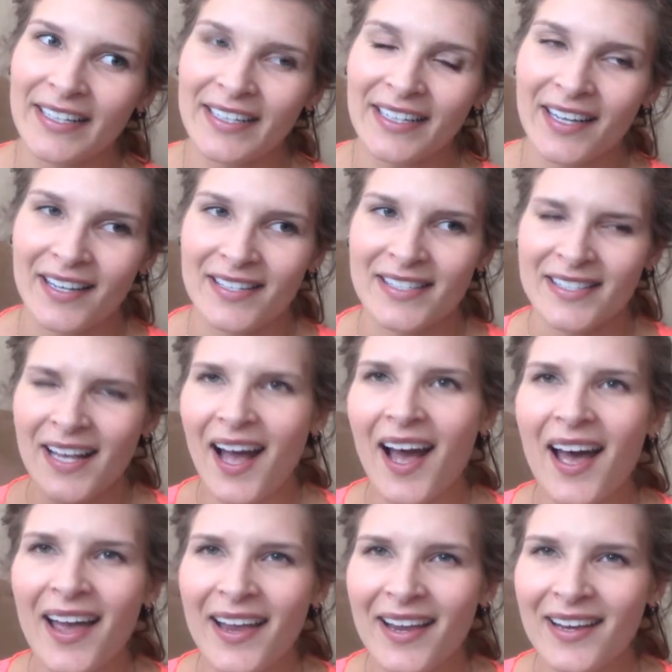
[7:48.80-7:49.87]
a
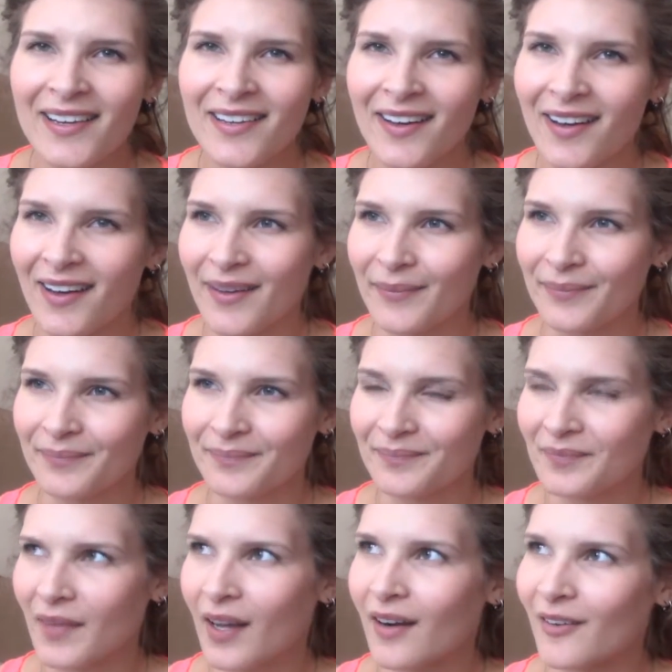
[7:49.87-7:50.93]
sign, a
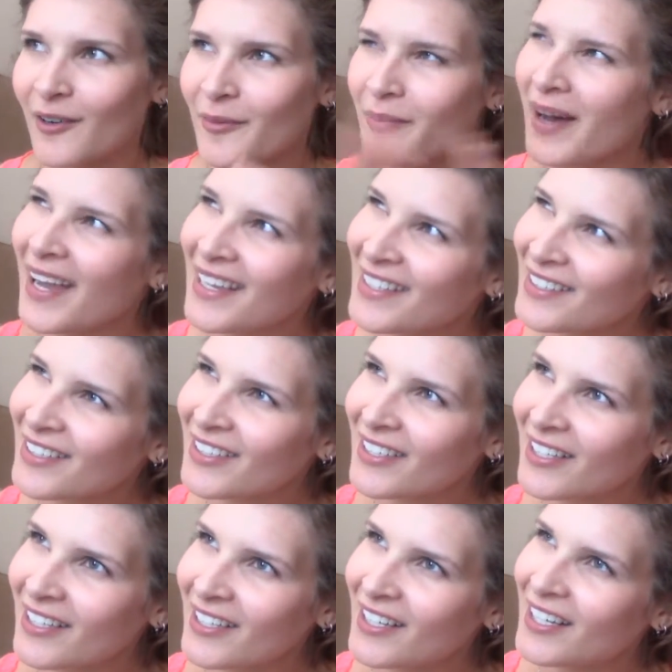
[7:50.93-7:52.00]

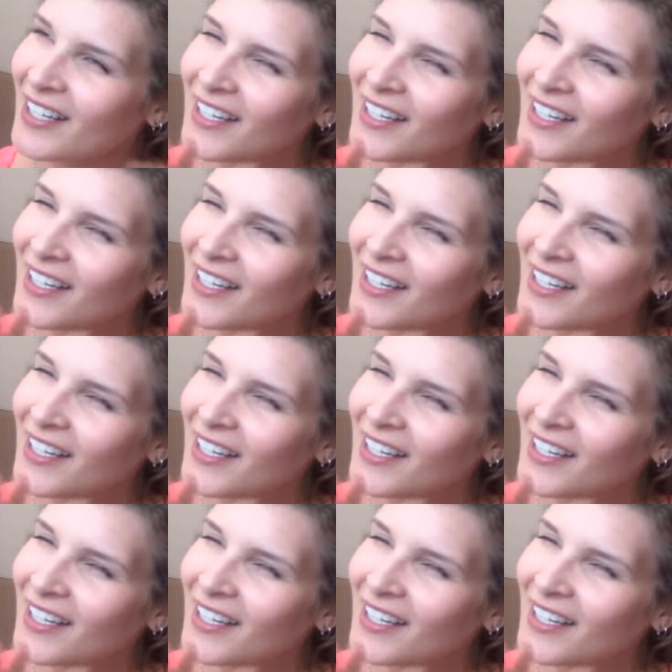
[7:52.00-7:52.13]
reminder,